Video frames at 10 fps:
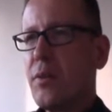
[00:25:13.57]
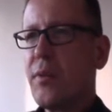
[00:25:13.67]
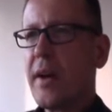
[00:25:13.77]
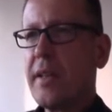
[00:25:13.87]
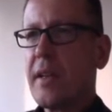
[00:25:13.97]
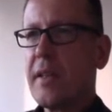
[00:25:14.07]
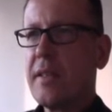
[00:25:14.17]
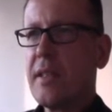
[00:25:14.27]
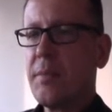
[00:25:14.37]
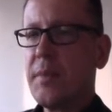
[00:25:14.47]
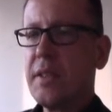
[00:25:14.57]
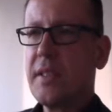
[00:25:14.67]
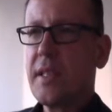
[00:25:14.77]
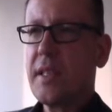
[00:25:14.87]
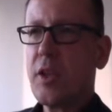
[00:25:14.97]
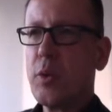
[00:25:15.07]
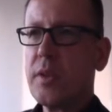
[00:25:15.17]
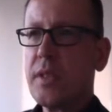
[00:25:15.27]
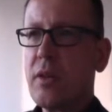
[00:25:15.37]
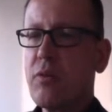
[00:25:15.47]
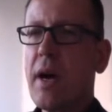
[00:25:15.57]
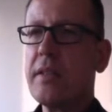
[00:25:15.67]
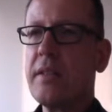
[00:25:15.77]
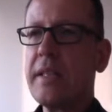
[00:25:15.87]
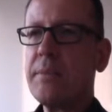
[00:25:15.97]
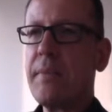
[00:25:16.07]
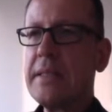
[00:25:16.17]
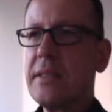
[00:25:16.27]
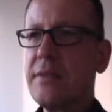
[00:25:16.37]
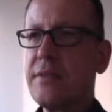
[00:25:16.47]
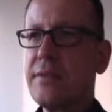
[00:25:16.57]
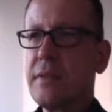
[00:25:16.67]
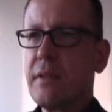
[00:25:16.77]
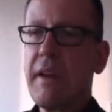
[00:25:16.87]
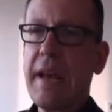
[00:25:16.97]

to find customers that are using a rather expensive